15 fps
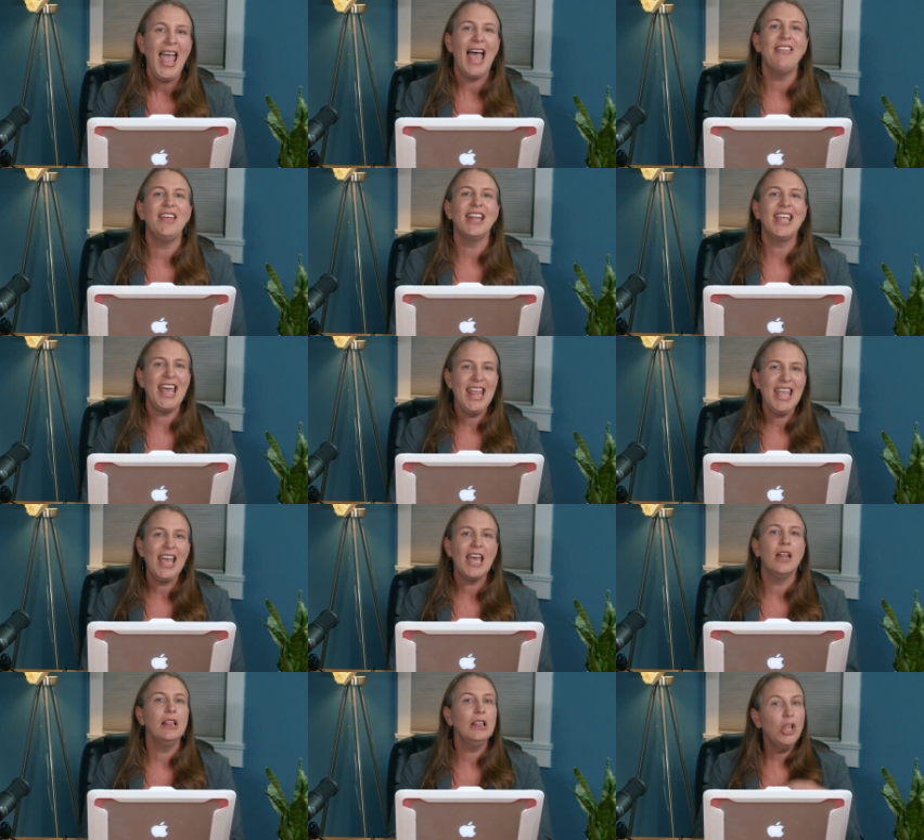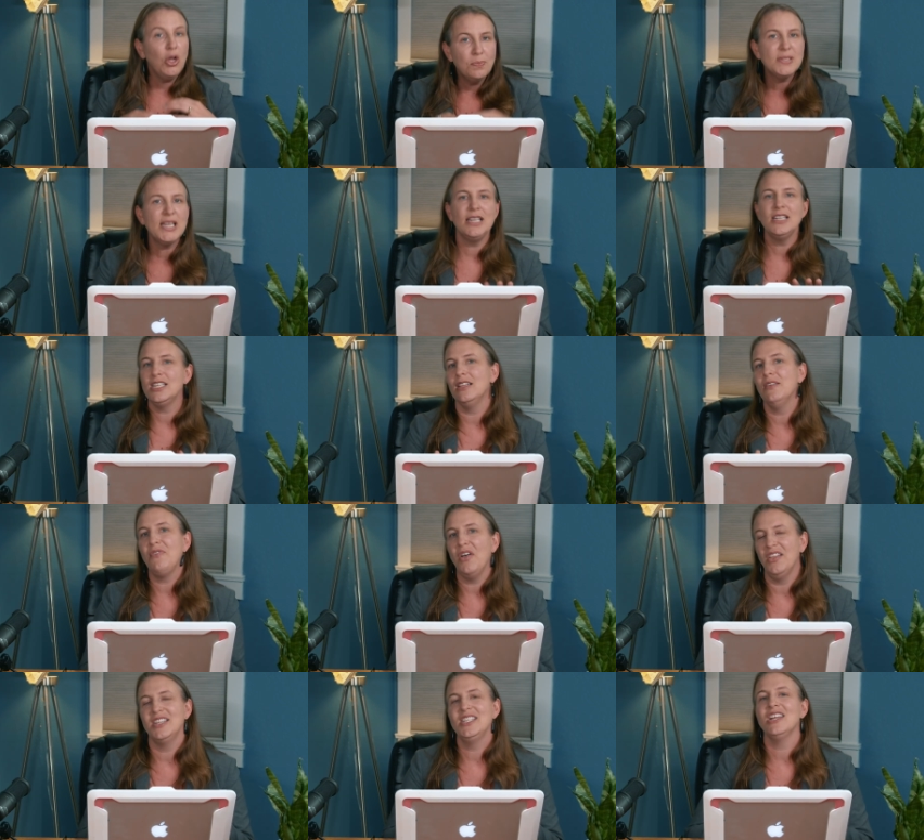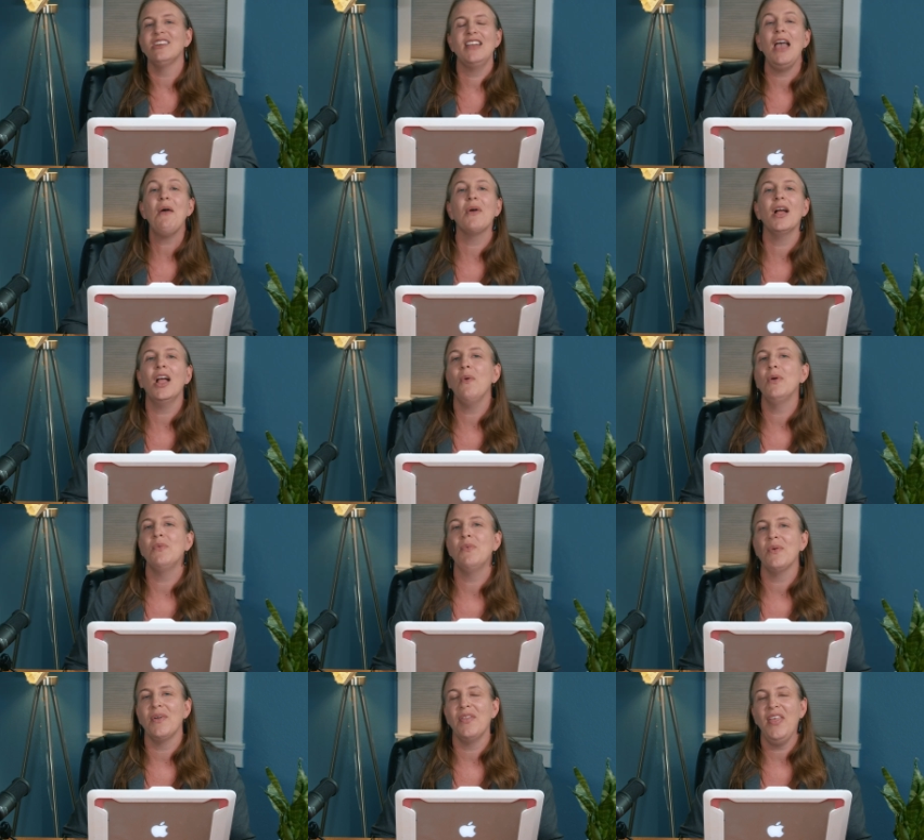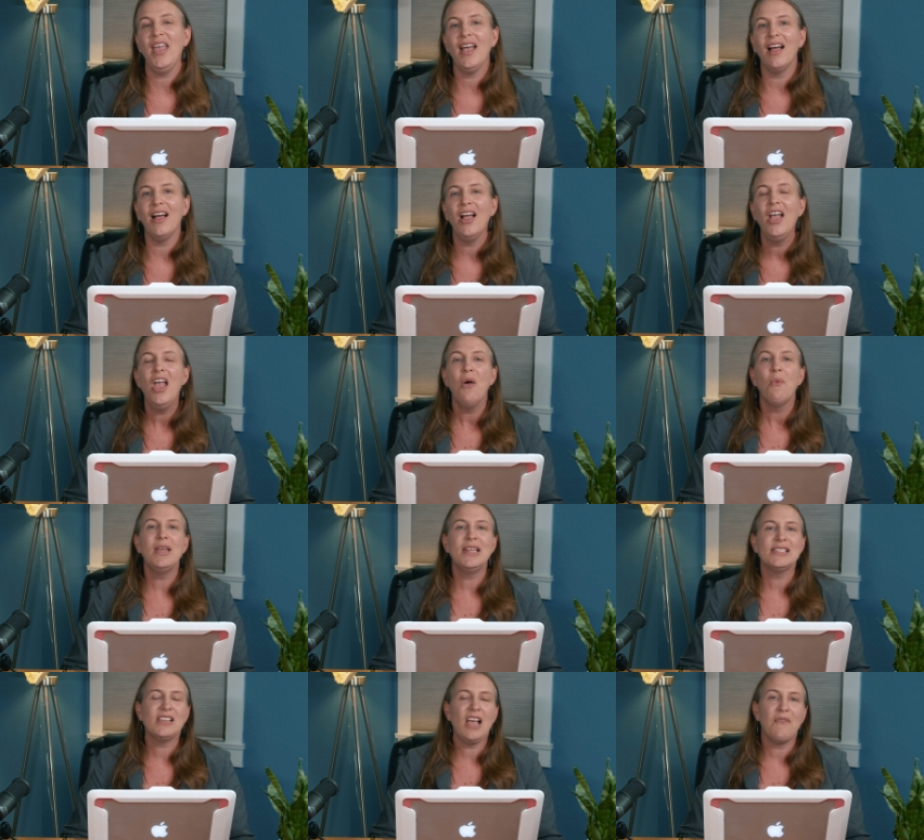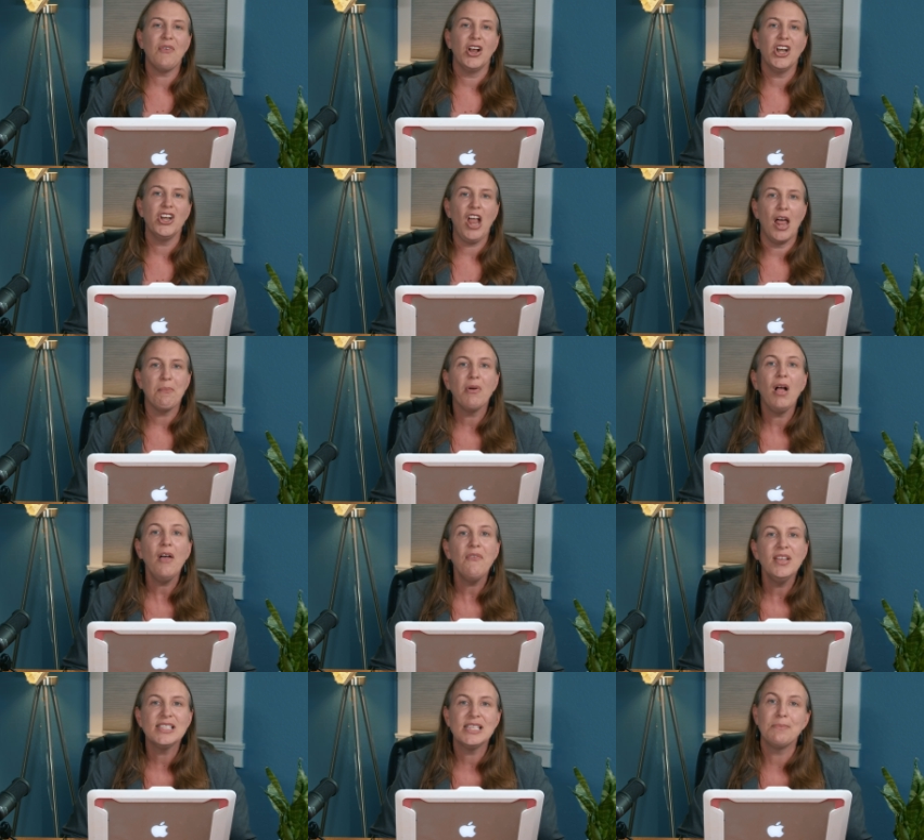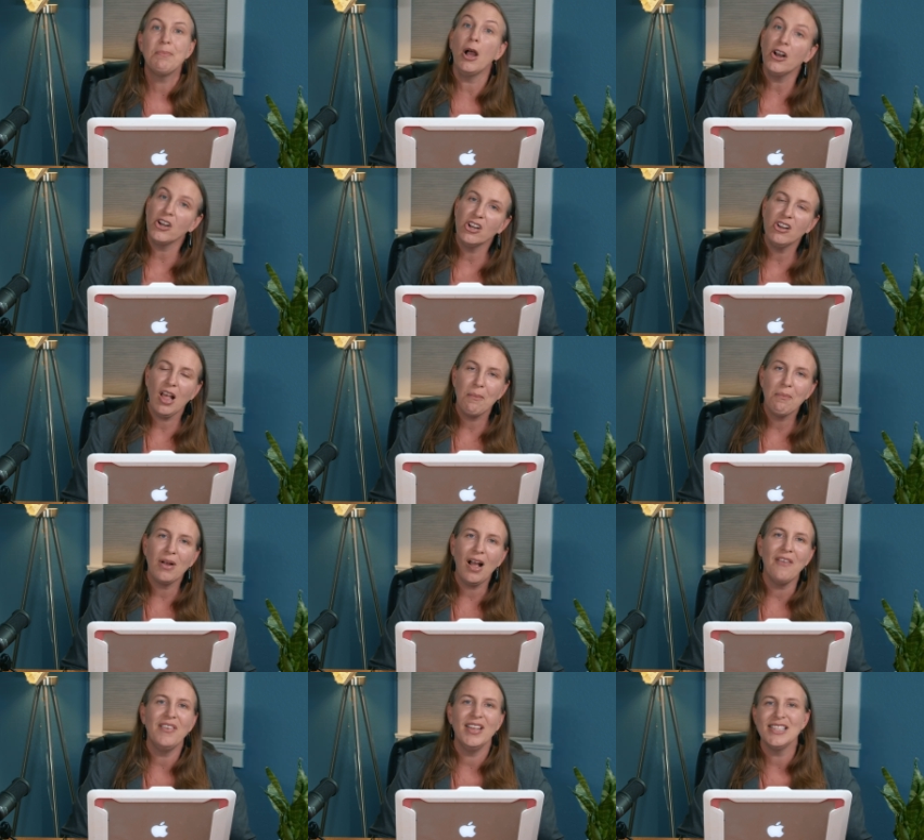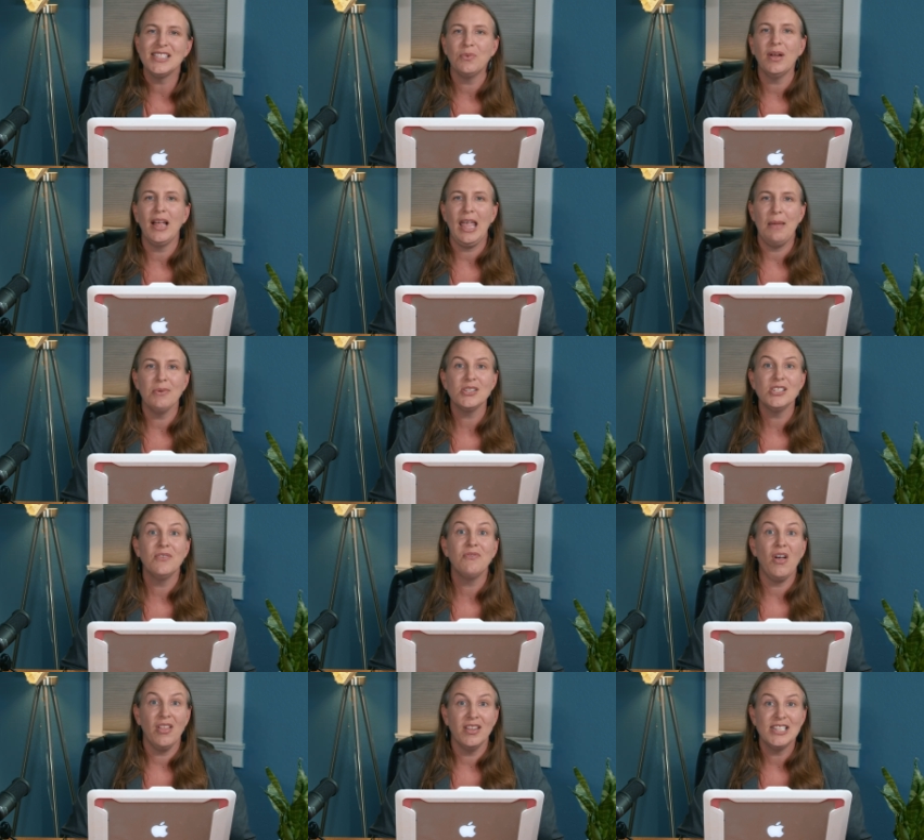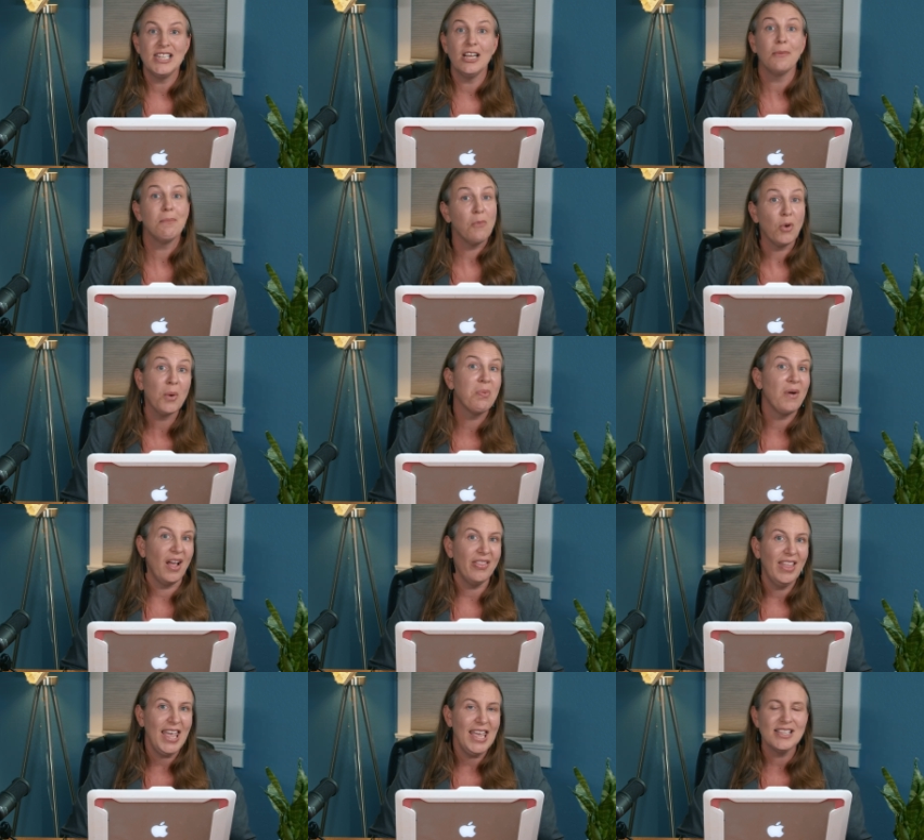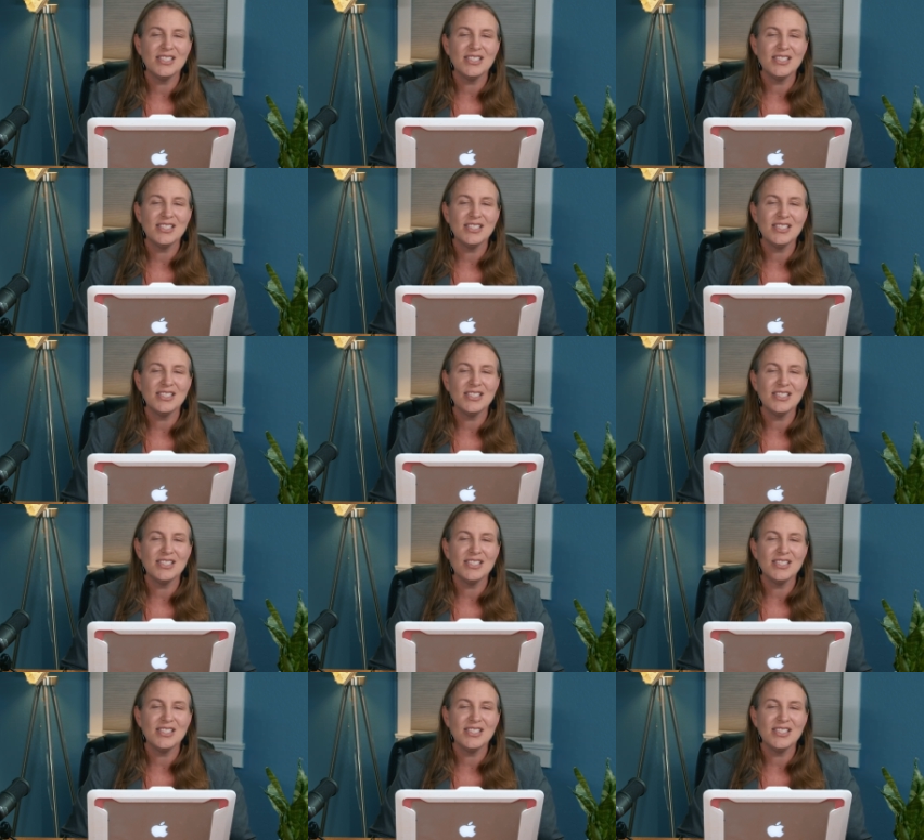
And then getting kind of looped into the volunteer network when we were there, we discovered nonprofits and partner nonprofits and were able to volunteer more broadly.